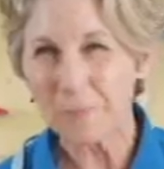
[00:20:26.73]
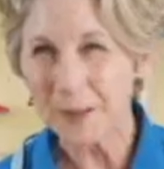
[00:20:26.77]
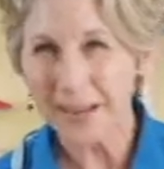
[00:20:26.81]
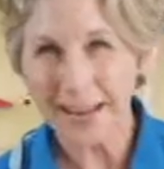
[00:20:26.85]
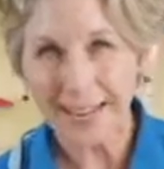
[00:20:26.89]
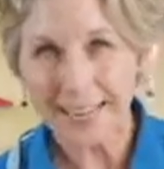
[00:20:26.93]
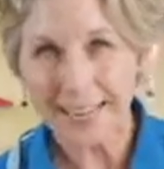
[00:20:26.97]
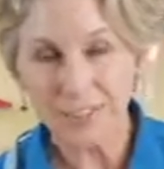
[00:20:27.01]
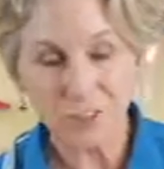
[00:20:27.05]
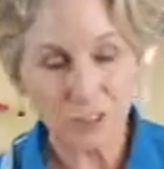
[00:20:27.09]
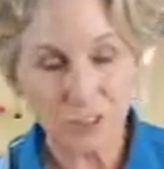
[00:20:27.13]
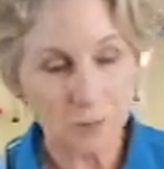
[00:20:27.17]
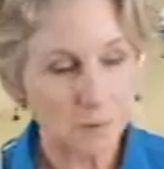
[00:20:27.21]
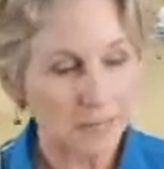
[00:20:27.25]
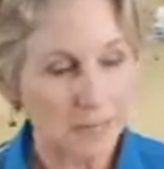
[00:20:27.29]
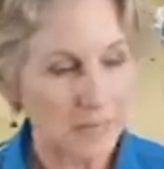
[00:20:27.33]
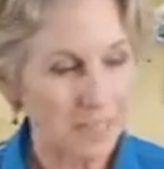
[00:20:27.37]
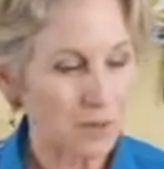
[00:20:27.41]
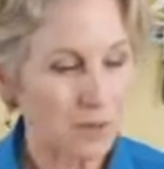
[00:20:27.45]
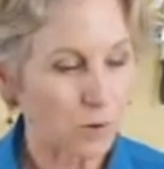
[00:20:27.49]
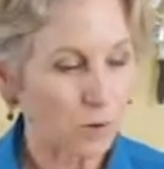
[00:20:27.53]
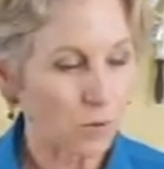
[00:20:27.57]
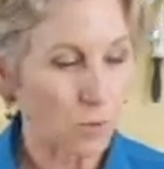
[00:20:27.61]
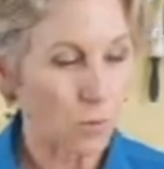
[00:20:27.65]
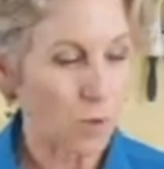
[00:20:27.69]
at H-E-B
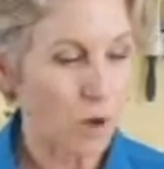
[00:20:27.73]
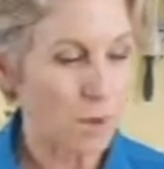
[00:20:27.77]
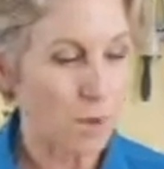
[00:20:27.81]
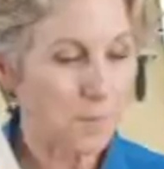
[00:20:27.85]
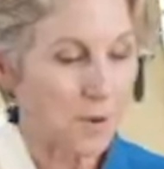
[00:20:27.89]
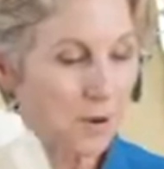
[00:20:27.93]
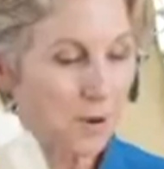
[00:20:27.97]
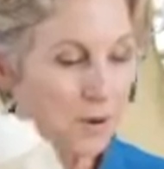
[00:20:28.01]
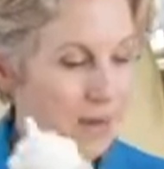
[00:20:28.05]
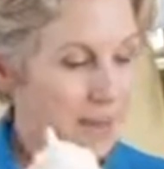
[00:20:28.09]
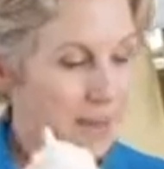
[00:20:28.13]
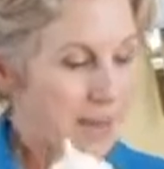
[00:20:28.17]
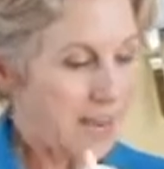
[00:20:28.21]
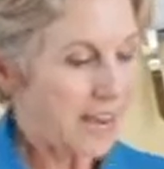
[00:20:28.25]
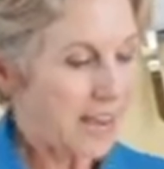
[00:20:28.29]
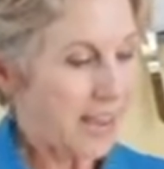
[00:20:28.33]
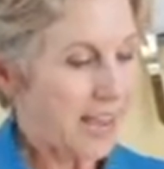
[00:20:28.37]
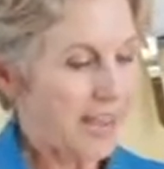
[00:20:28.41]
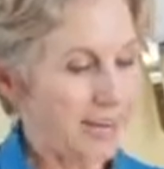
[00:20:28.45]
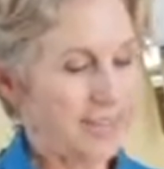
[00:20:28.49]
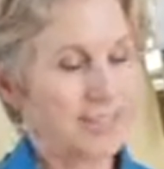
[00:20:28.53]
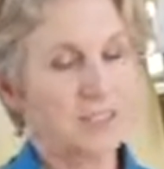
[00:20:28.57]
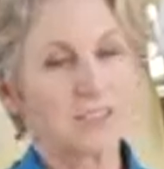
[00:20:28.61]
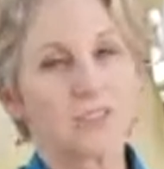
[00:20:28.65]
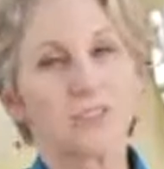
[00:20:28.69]
or Walmart, and
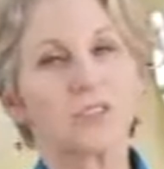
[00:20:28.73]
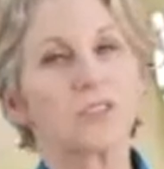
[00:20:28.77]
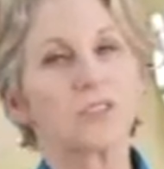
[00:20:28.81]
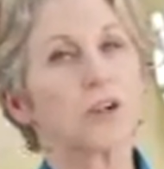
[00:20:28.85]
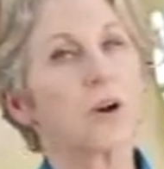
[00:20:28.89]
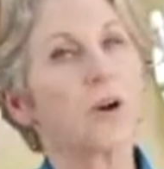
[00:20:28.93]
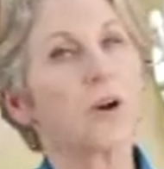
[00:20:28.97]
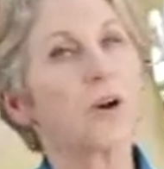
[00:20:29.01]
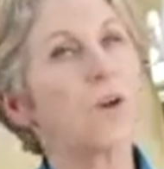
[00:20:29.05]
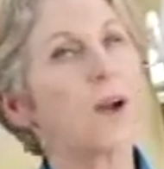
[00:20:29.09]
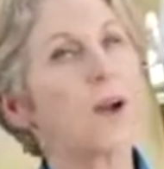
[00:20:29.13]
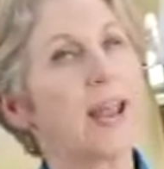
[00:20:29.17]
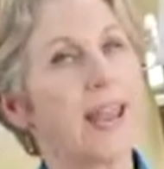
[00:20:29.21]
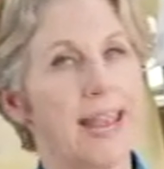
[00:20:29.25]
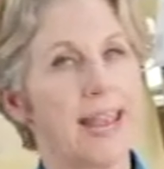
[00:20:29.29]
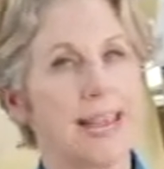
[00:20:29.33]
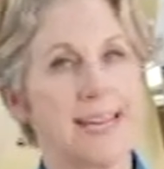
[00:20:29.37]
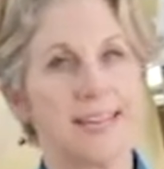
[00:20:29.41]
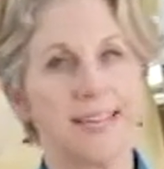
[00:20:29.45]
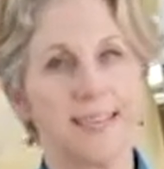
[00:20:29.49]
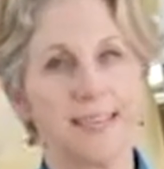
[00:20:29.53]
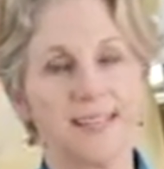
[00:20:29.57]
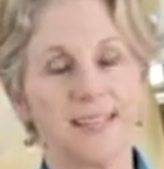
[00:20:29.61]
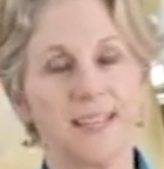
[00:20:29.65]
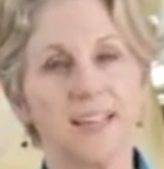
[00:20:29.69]
it's so
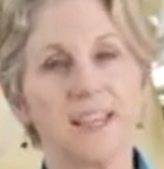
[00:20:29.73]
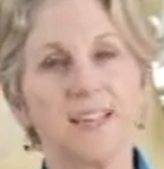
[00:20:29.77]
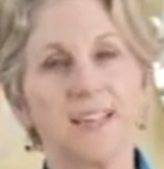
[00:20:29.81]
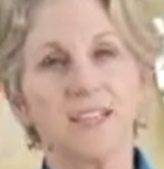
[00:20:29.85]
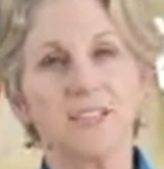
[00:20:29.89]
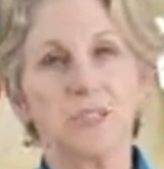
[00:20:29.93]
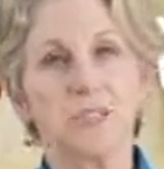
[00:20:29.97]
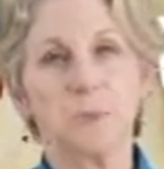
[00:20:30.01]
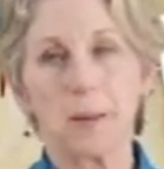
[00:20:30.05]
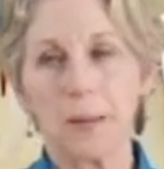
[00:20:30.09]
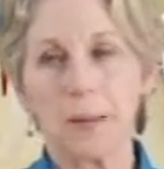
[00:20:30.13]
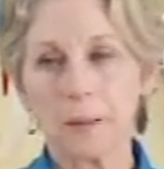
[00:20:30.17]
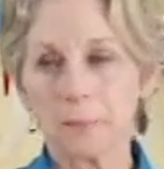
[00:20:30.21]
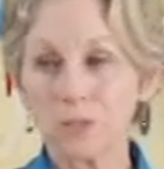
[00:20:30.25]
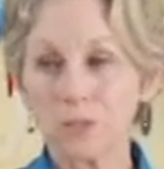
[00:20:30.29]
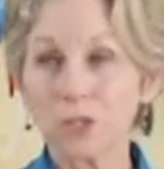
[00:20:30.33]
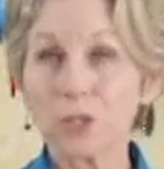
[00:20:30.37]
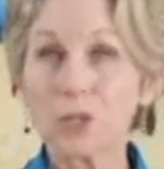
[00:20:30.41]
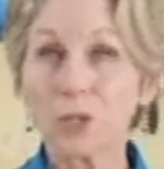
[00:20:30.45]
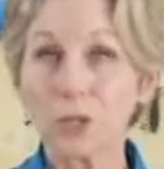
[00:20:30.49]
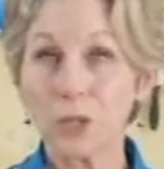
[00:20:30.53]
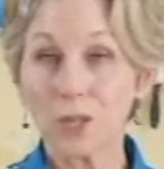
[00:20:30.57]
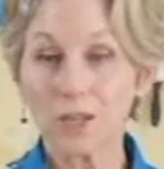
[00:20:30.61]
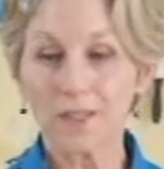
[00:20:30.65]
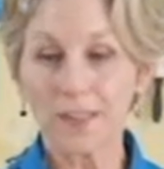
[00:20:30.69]
handy to be able to
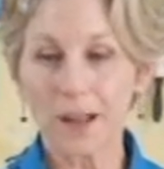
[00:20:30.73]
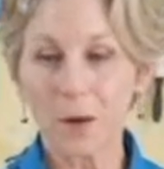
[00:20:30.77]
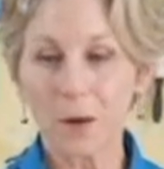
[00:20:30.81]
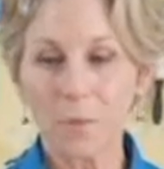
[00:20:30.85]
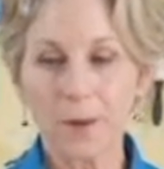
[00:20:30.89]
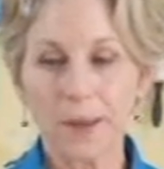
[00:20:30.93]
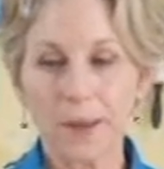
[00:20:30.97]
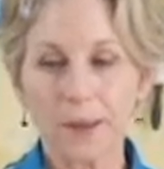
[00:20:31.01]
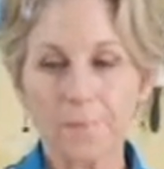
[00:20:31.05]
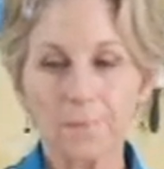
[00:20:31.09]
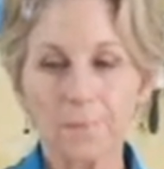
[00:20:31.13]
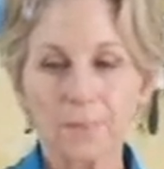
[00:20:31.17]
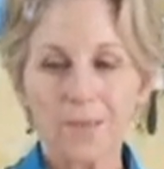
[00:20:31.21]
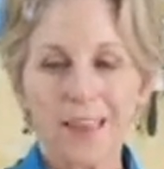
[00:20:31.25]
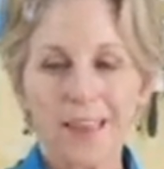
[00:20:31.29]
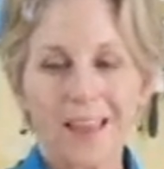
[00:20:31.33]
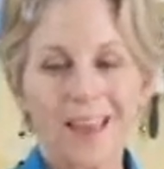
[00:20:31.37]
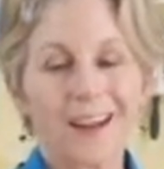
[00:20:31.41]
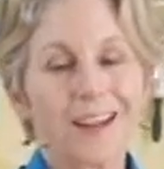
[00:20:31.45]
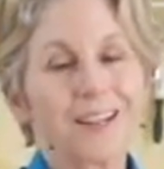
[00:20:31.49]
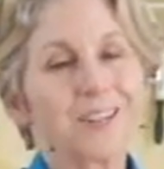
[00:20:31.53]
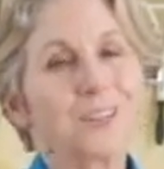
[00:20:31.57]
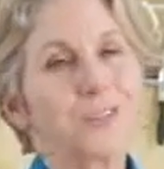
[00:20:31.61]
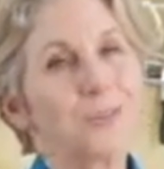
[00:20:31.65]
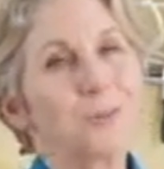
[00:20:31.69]
cook that way. And I
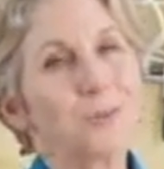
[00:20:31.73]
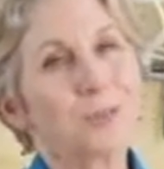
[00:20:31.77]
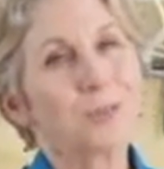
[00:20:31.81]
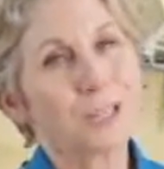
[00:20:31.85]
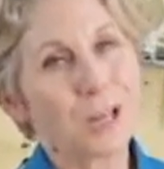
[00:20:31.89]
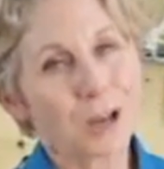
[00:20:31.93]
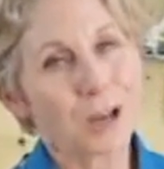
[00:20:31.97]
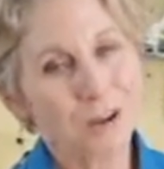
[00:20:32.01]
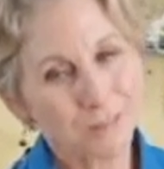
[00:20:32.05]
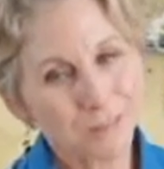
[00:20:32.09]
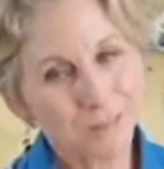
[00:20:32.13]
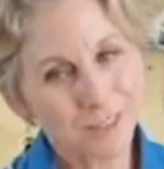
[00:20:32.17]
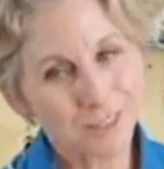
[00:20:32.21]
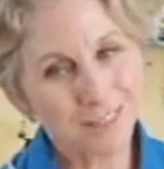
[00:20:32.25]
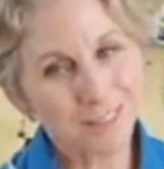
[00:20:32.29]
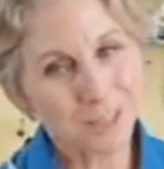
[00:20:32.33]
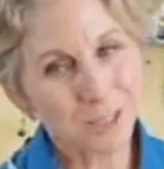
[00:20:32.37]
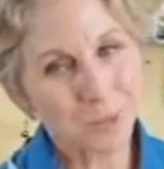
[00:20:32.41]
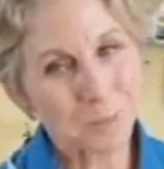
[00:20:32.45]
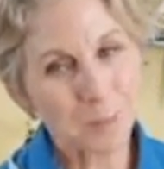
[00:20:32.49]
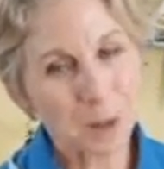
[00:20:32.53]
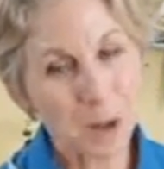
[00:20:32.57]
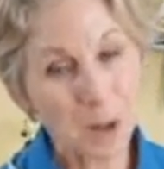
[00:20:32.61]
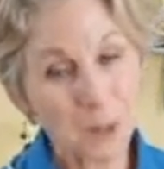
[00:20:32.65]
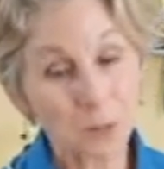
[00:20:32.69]
do love these little
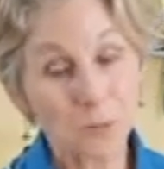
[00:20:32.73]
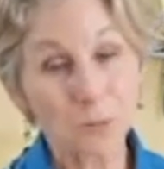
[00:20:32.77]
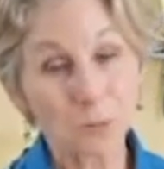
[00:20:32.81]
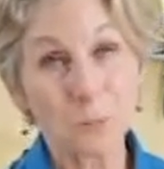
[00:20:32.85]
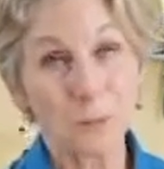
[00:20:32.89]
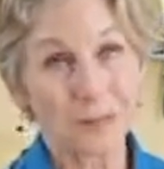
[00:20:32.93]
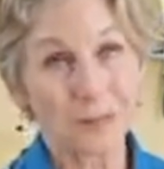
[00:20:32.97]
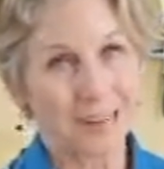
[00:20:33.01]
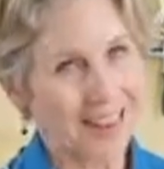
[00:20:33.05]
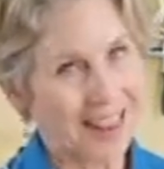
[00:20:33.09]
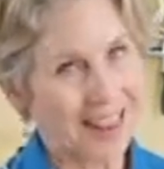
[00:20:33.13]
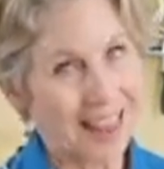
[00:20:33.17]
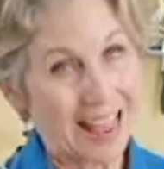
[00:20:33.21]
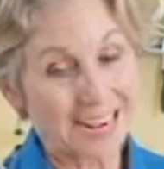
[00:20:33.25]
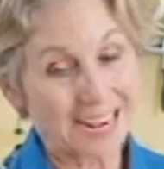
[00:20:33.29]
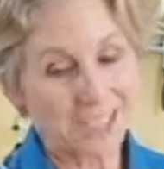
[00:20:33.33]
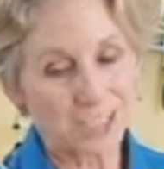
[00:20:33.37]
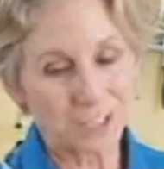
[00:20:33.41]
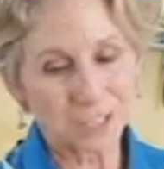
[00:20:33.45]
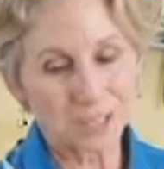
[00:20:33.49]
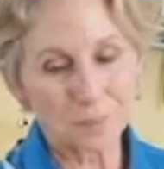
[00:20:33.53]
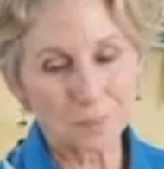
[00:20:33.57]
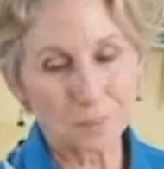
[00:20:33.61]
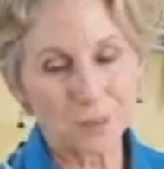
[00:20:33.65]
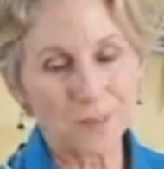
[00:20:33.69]
bottles, but I
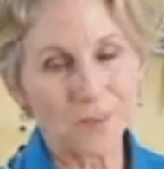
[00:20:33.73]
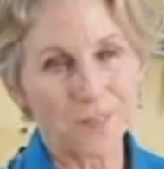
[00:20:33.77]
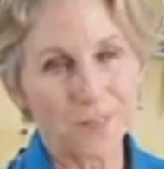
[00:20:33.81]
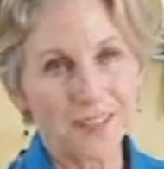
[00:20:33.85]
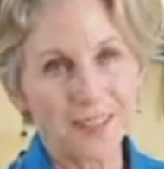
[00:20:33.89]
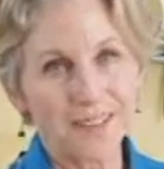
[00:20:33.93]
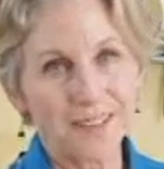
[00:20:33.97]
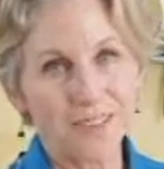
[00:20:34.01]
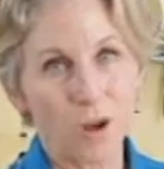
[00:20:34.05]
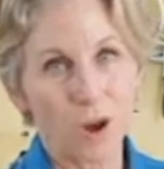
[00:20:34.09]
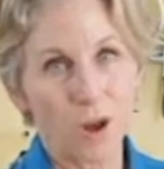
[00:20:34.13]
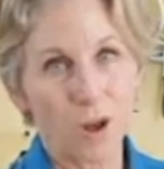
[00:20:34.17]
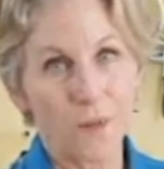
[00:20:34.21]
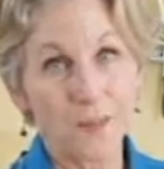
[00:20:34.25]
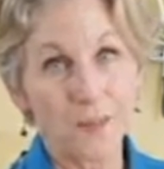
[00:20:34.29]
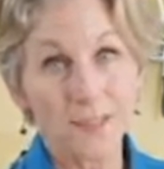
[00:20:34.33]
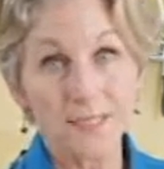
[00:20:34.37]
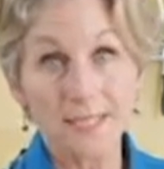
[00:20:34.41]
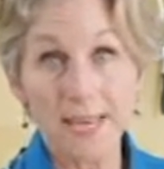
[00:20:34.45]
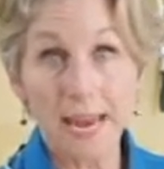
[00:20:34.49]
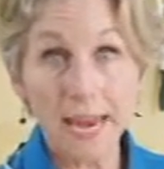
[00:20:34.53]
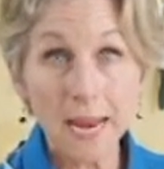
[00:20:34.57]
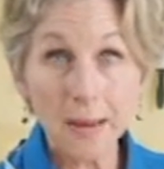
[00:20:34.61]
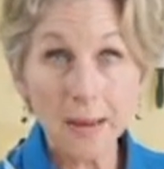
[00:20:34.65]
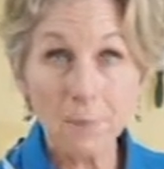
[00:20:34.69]
actually put these on
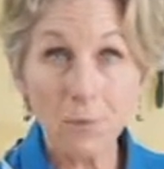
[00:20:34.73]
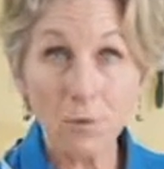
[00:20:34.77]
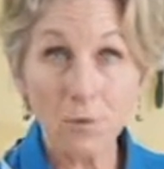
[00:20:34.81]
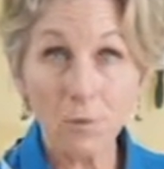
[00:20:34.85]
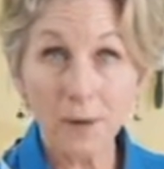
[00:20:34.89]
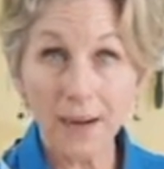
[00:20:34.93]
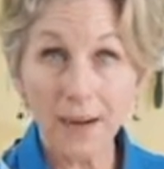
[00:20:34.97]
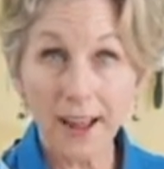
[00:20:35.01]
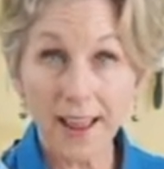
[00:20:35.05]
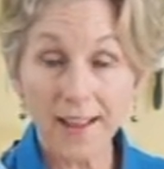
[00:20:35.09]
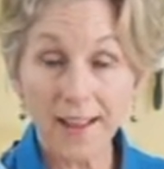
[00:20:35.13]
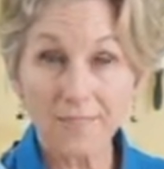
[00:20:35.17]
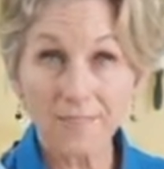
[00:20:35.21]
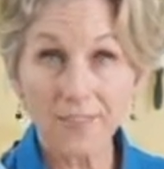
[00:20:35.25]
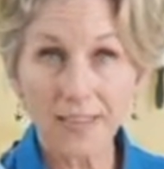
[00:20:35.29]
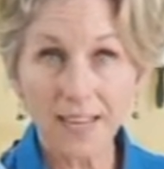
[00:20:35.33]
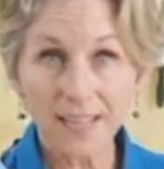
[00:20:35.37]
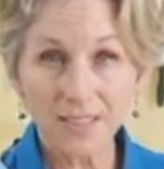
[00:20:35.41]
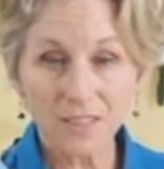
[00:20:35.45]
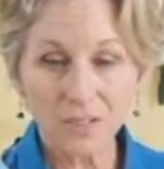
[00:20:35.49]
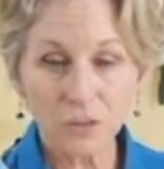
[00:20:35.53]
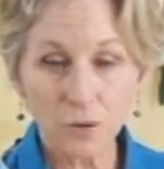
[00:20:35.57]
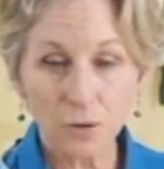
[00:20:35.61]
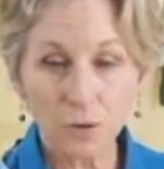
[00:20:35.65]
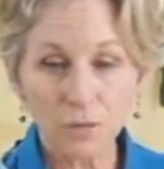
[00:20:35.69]
the table when I have
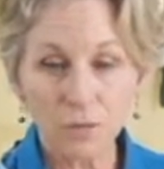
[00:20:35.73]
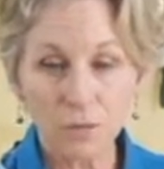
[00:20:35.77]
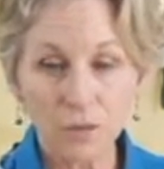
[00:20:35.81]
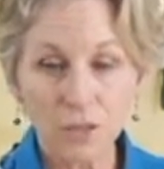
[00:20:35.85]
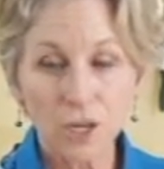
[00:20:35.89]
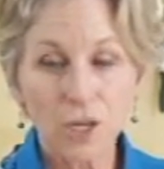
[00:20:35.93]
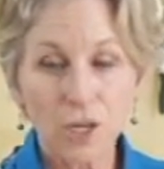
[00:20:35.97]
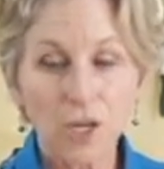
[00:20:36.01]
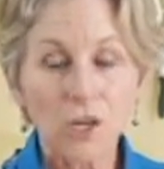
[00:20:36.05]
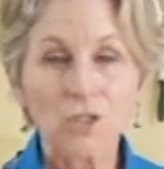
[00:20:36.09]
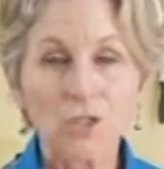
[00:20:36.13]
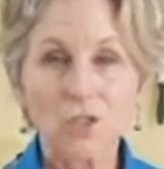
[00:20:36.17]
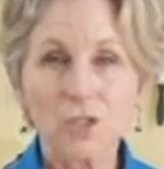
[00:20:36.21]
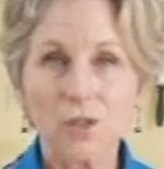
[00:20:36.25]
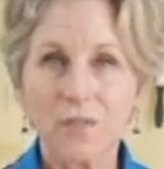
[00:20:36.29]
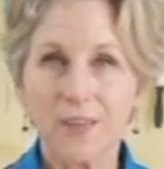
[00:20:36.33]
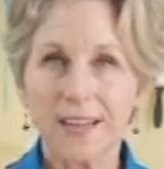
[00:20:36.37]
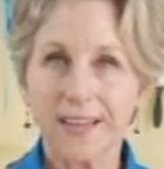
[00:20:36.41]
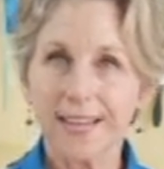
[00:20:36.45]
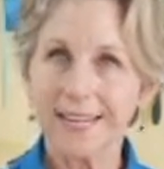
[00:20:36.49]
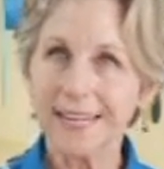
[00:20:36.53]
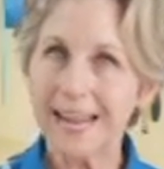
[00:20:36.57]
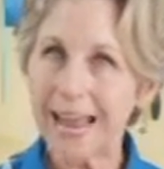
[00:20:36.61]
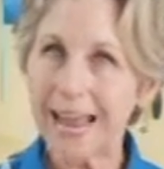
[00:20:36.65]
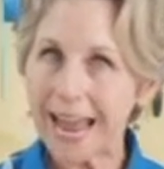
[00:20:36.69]
guests over so they
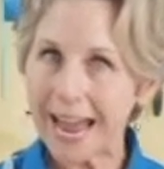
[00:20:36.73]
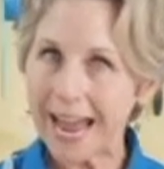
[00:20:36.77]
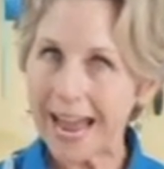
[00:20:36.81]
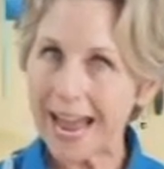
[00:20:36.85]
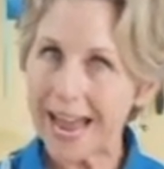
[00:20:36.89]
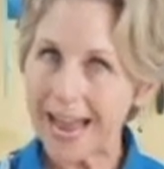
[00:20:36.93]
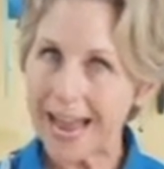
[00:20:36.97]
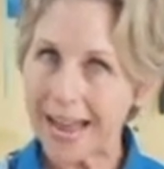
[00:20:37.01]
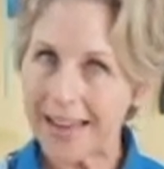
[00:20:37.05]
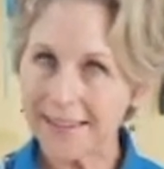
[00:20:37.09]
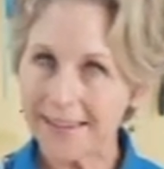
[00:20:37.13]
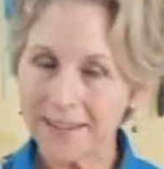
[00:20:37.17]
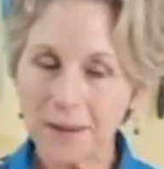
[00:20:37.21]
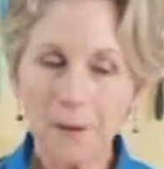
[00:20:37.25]
can add.